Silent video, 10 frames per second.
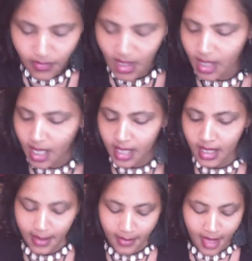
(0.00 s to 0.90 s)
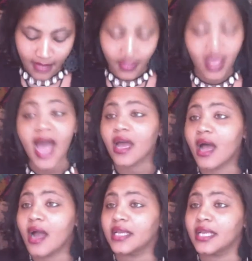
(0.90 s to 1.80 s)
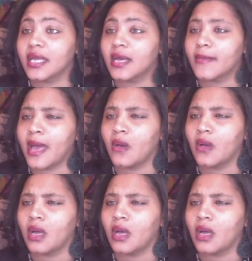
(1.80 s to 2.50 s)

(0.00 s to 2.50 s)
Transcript: The God card did come out,